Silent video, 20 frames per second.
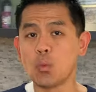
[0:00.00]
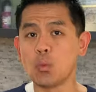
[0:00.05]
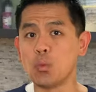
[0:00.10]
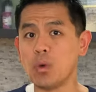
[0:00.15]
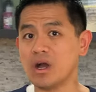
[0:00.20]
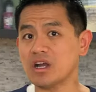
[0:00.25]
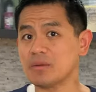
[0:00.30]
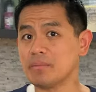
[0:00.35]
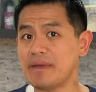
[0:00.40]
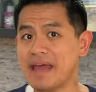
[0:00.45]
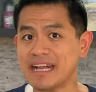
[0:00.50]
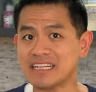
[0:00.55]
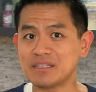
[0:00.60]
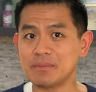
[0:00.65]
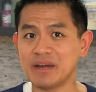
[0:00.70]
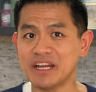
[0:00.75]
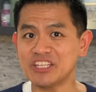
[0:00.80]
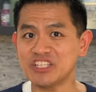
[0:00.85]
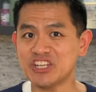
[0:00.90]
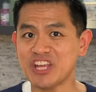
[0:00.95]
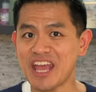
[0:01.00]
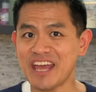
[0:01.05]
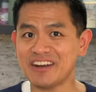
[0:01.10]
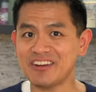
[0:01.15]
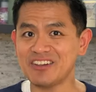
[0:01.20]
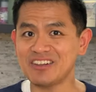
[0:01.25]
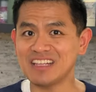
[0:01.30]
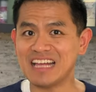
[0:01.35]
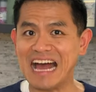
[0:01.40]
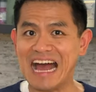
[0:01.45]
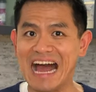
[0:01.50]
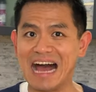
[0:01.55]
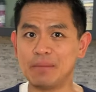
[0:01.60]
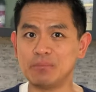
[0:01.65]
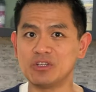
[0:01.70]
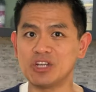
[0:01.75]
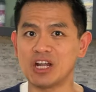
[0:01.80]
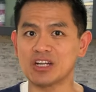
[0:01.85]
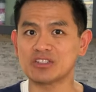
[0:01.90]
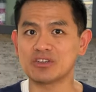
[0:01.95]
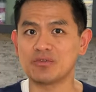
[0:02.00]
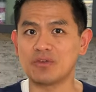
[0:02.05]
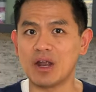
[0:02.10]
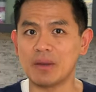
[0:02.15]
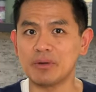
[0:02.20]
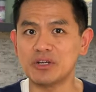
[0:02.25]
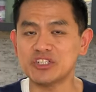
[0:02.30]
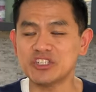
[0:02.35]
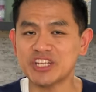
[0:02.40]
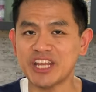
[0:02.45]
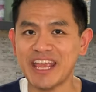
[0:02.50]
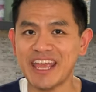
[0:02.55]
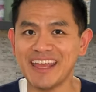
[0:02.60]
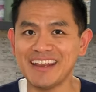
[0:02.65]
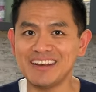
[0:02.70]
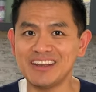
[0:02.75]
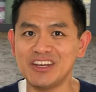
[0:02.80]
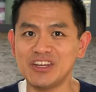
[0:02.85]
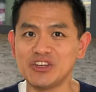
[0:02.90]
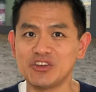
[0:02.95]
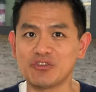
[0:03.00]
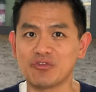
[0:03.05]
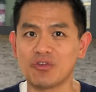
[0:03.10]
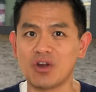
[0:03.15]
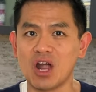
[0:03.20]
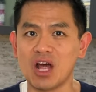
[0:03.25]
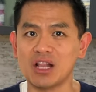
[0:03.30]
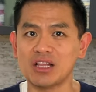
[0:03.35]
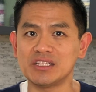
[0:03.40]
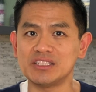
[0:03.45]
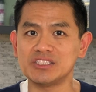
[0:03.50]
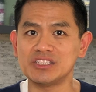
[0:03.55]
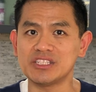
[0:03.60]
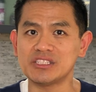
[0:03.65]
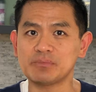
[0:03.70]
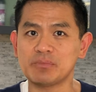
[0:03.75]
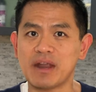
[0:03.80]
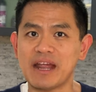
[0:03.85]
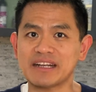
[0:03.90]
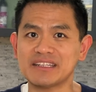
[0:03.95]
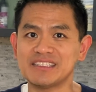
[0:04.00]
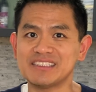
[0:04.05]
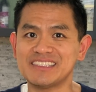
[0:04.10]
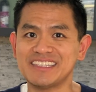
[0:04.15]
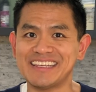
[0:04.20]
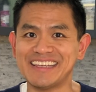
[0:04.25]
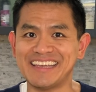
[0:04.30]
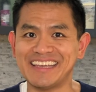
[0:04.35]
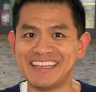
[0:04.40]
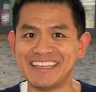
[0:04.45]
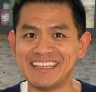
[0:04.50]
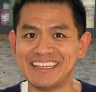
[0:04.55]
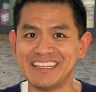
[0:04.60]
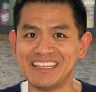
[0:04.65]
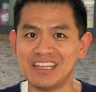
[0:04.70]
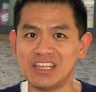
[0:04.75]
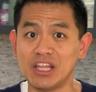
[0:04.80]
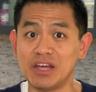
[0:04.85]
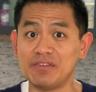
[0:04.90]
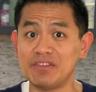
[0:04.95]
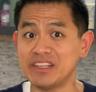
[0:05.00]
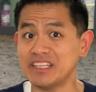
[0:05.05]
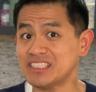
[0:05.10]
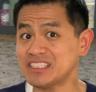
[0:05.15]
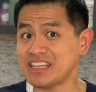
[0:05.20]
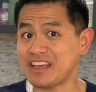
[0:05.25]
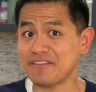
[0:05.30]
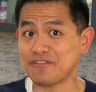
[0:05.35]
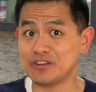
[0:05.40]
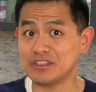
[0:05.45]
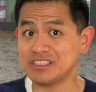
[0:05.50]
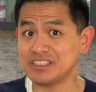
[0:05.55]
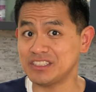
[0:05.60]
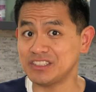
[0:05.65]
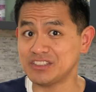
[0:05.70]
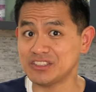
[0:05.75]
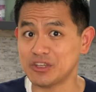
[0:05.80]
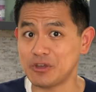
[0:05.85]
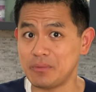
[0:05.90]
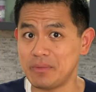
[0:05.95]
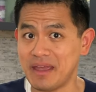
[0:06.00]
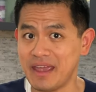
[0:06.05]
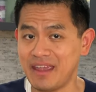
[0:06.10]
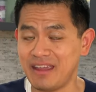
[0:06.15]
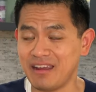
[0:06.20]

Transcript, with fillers: Welcome back to my channel. I'm Dr. Robert Chan, a urologist practicing in lovely San Francisco Bay